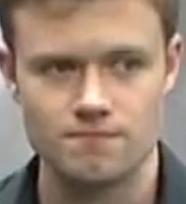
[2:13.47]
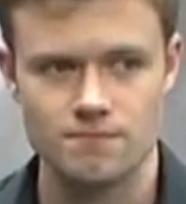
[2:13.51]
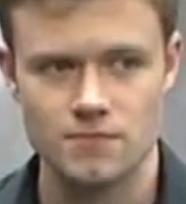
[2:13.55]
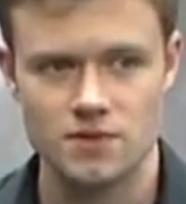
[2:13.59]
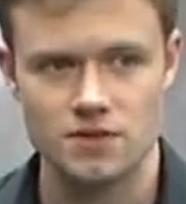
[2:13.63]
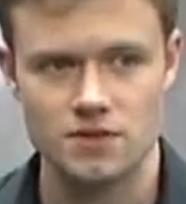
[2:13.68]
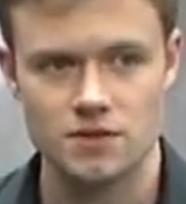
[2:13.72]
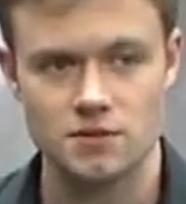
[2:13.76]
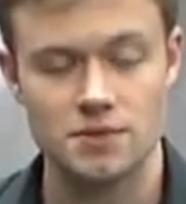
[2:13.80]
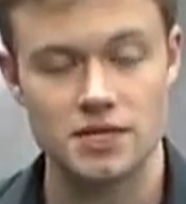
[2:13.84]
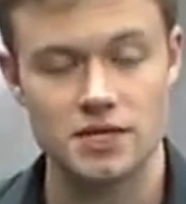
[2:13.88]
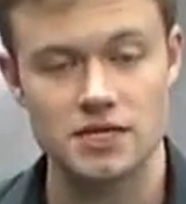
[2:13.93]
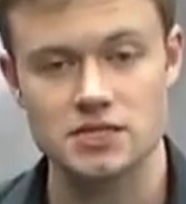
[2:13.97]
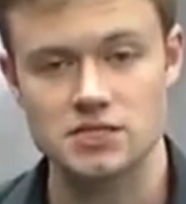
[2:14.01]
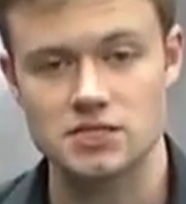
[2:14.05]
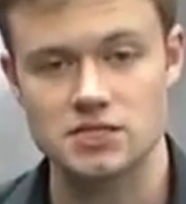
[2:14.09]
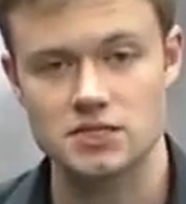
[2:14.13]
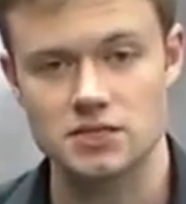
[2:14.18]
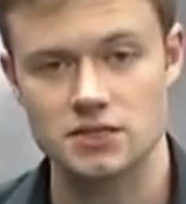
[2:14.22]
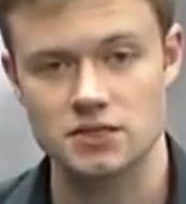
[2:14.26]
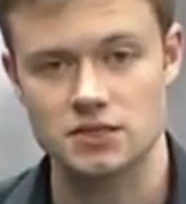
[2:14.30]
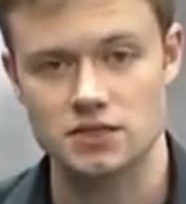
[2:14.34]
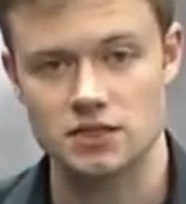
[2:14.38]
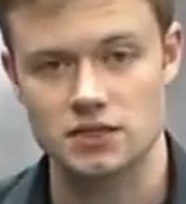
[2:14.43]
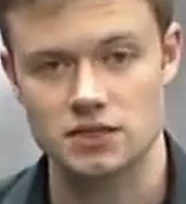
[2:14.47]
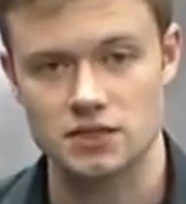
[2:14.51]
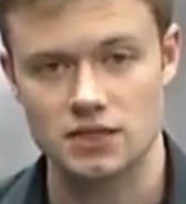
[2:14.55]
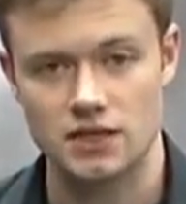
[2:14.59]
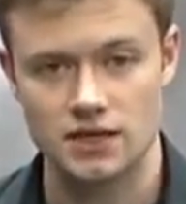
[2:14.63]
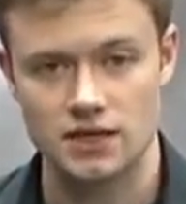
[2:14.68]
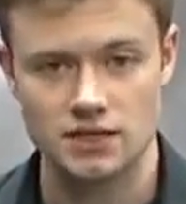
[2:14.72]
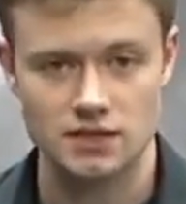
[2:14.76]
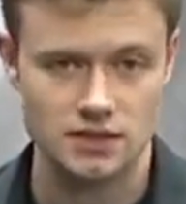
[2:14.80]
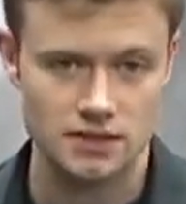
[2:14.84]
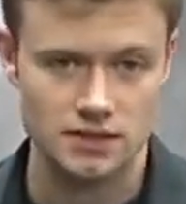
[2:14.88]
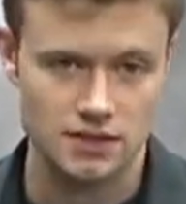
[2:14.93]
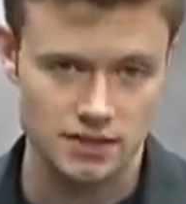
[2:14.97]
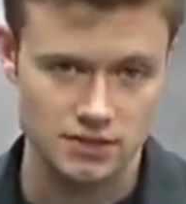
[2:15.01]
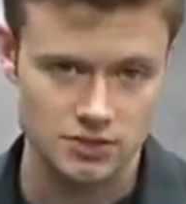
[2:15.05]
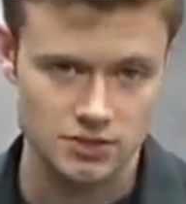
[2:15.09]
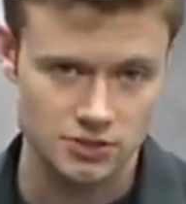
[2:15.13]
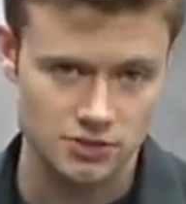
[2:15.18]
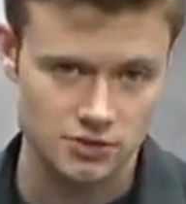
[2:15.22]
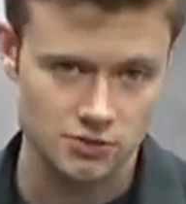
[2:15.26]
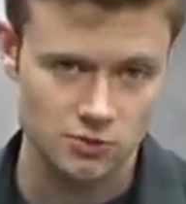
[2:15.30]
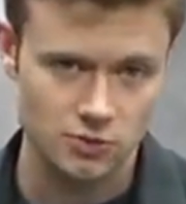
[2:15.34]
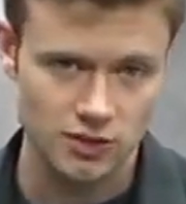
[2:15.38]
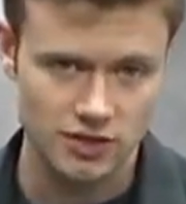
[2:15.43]
The biggest thing that I think I
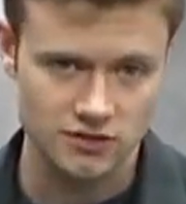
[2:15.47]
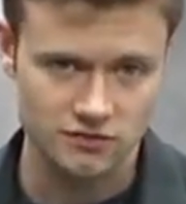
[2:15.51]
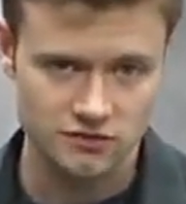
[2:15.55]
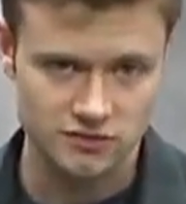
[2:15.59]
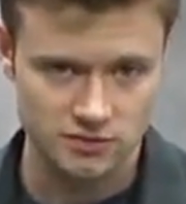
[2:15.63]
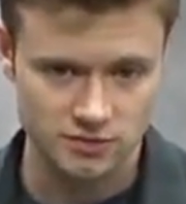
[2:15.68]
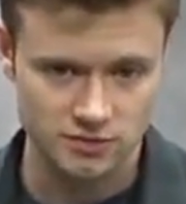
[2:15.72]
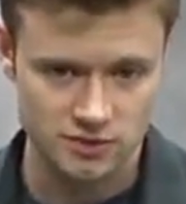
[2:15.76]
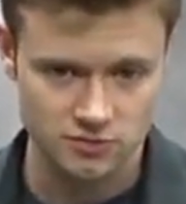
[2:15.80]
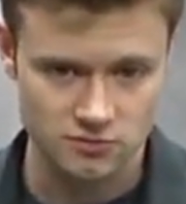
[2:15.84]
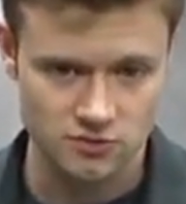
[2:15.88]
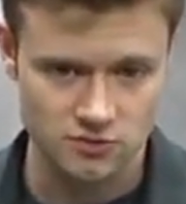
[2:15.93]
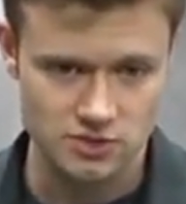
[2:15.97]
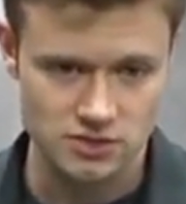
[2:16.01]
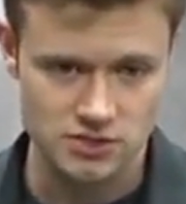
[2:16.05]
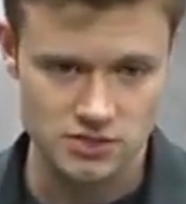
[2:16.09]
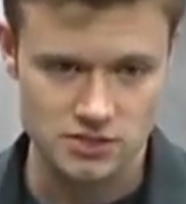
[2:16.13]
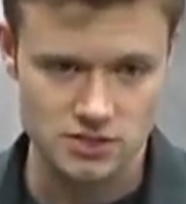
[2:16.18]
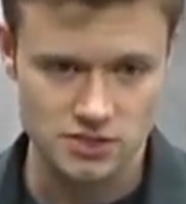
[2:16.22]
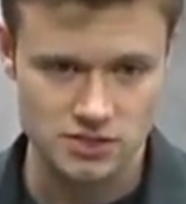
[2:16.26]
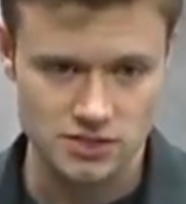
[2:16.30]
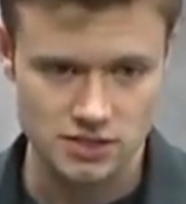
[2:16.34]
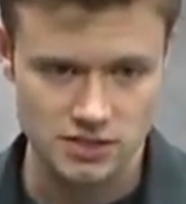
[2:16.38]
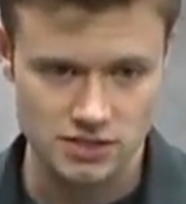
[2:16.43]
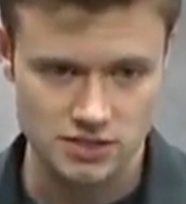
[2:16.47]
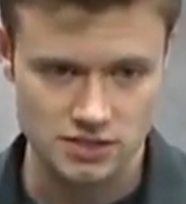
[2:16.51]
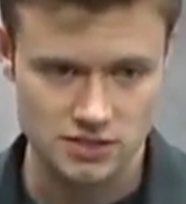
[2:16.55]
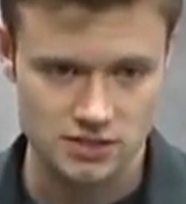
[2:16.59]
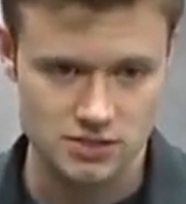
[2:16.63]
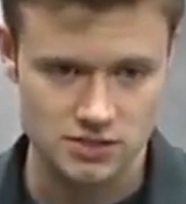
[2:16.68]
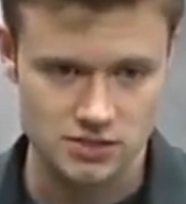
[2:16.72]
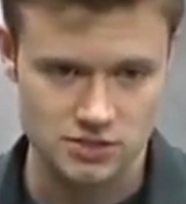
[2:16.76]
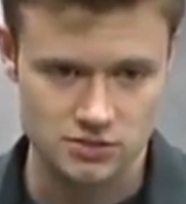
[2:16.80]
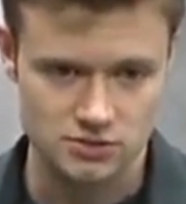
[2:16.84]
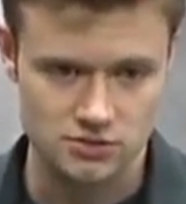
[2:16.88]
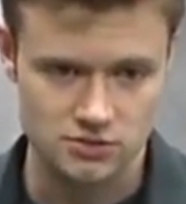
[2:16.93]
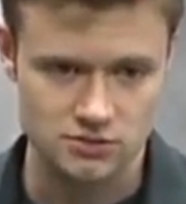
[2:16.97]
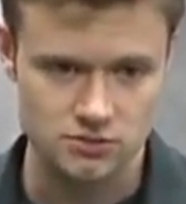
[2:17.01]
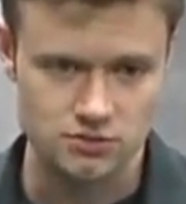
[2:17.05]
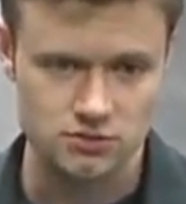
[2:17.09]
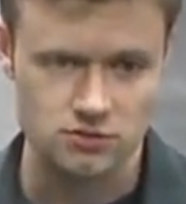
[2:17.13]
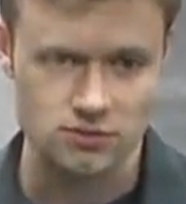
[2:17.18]
took away from it was the need to